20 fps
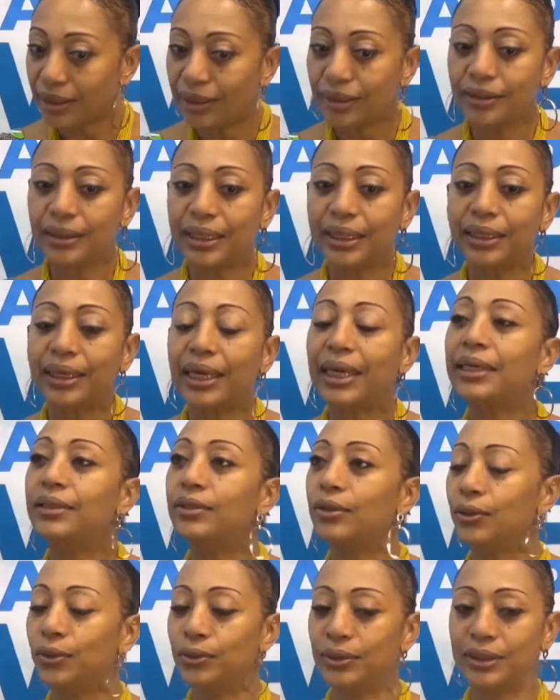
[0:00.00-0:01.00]
They gain
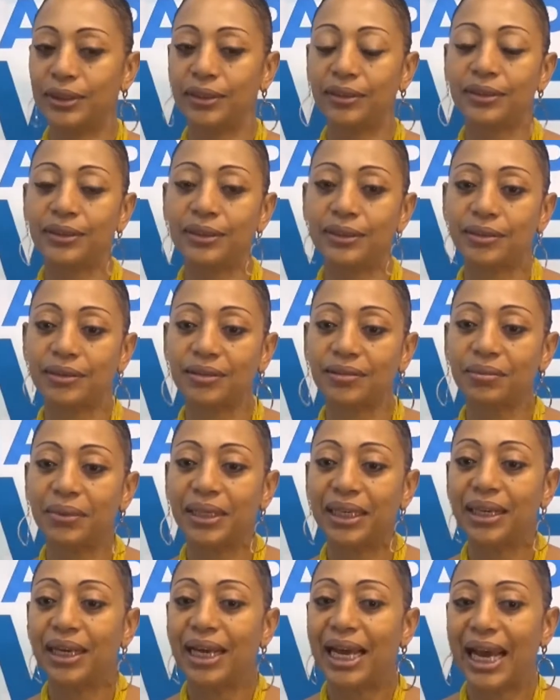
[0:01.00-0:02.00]
audience,
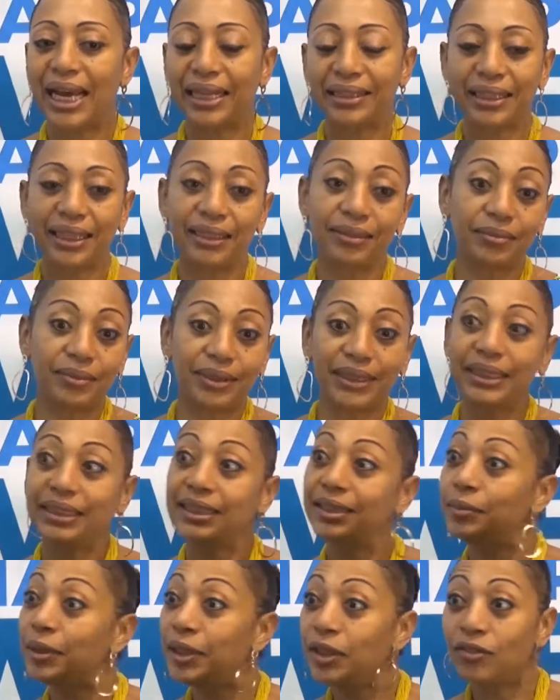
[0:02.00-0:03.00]
and then,
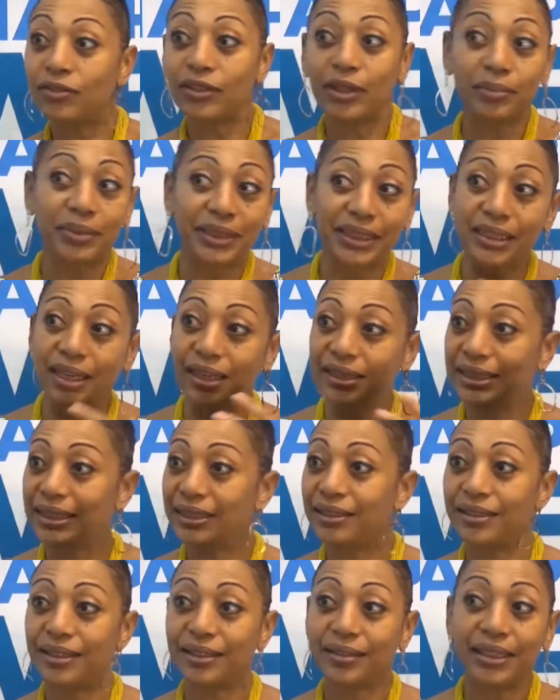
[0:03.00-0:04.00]
since many of them
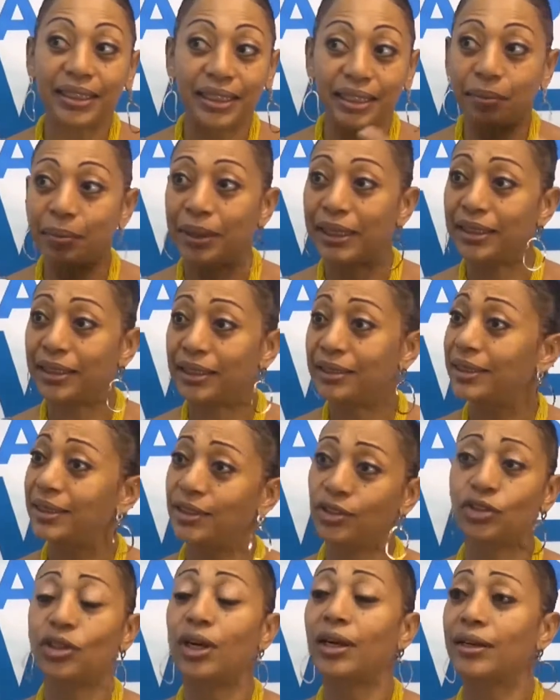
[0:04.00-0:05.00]
started the independence
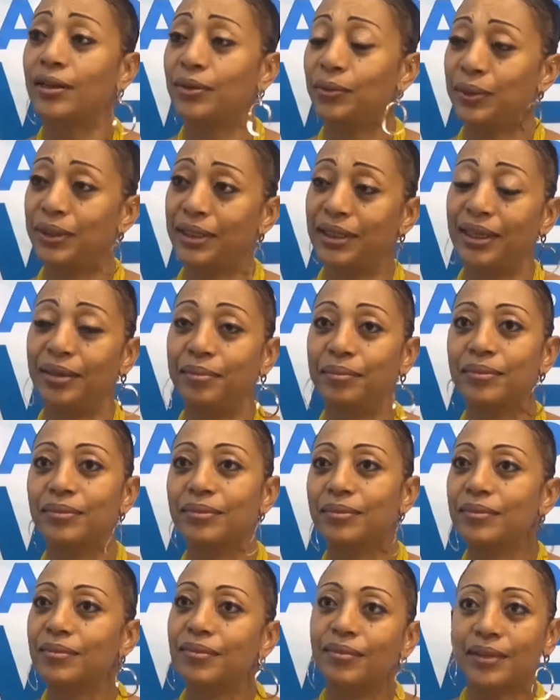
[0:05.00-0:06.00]
struggle with him,
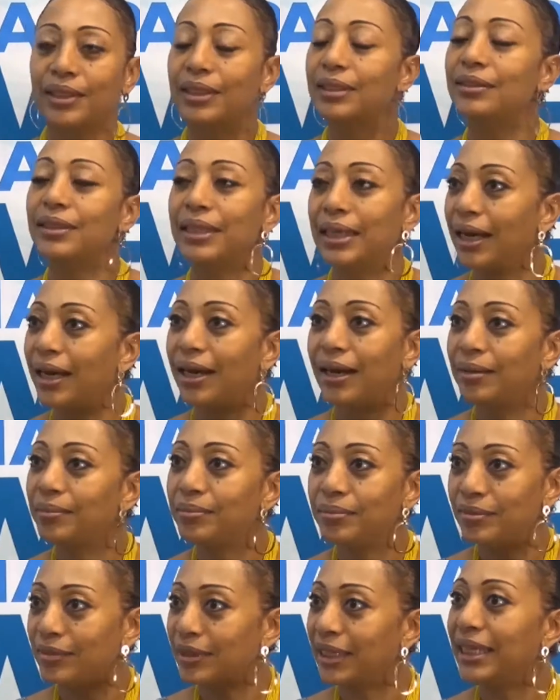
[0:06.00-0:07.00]

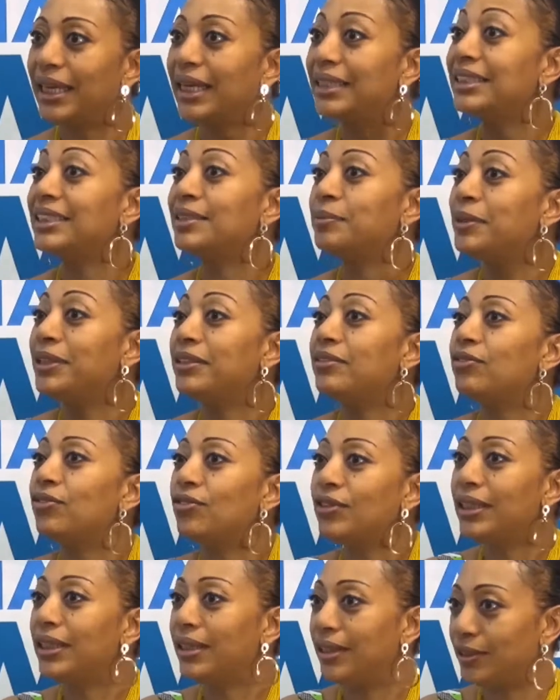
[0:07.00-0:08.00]
they can speak
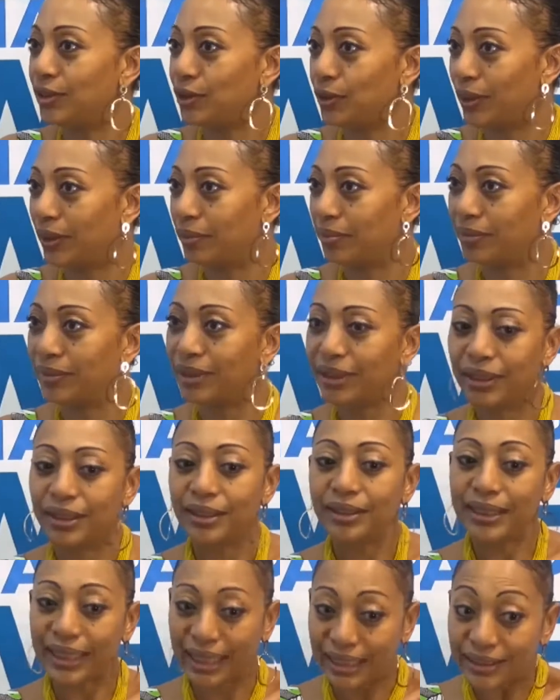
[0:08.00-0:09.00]
freely to him.
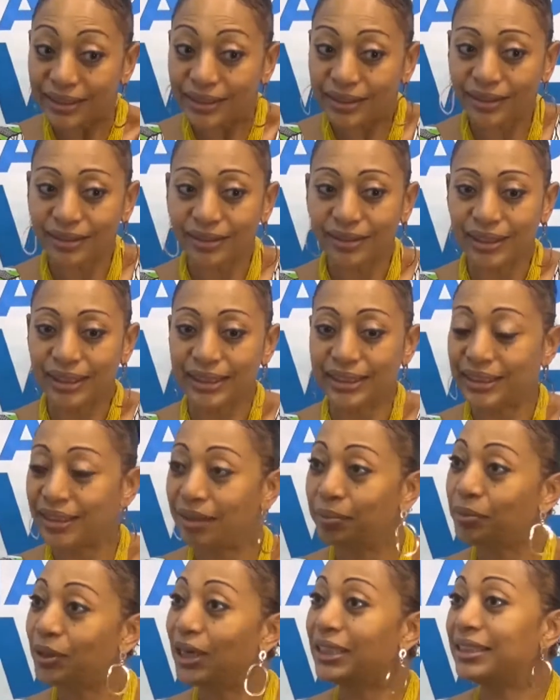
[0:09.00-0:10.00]
Yes, he's the
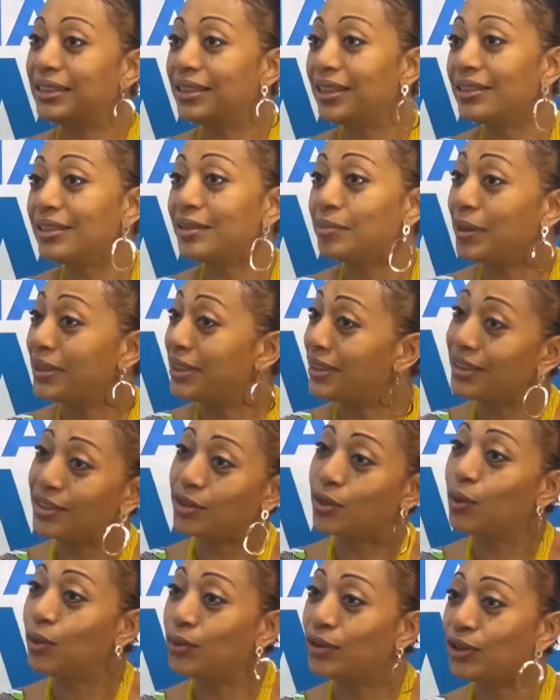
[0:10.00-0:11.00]
president, but he's
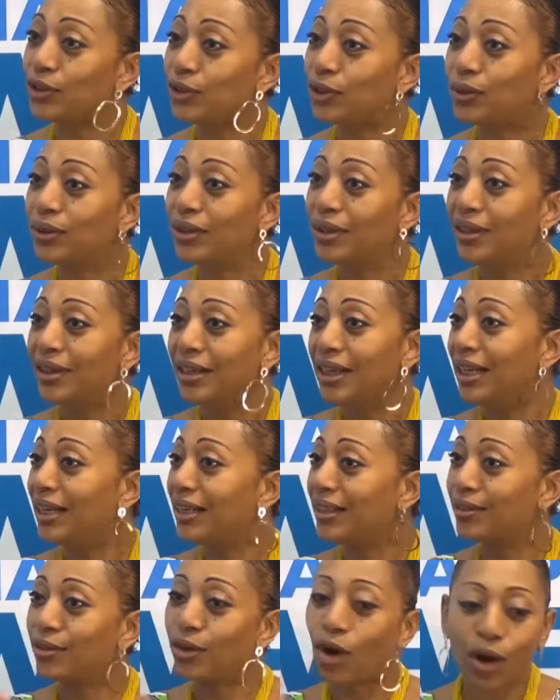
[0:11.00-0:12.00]
also
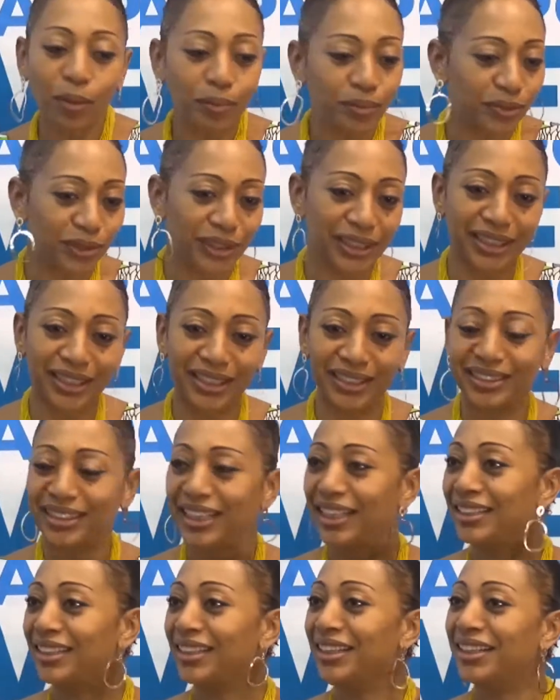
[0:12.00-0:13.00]
a comrade
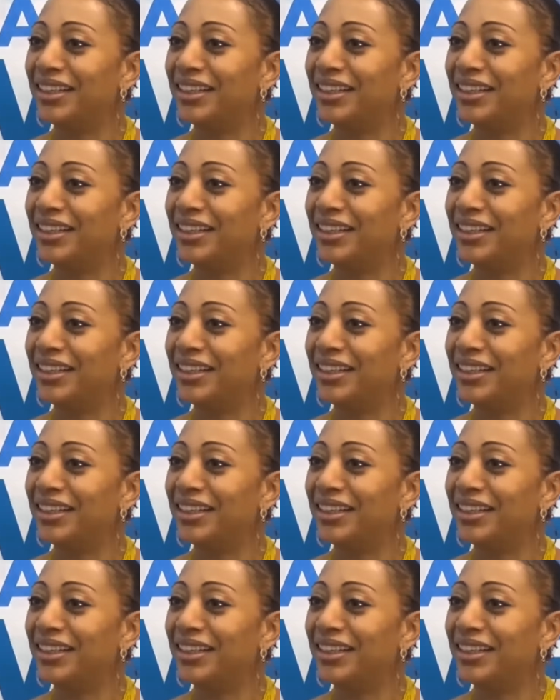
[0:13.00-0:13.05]
and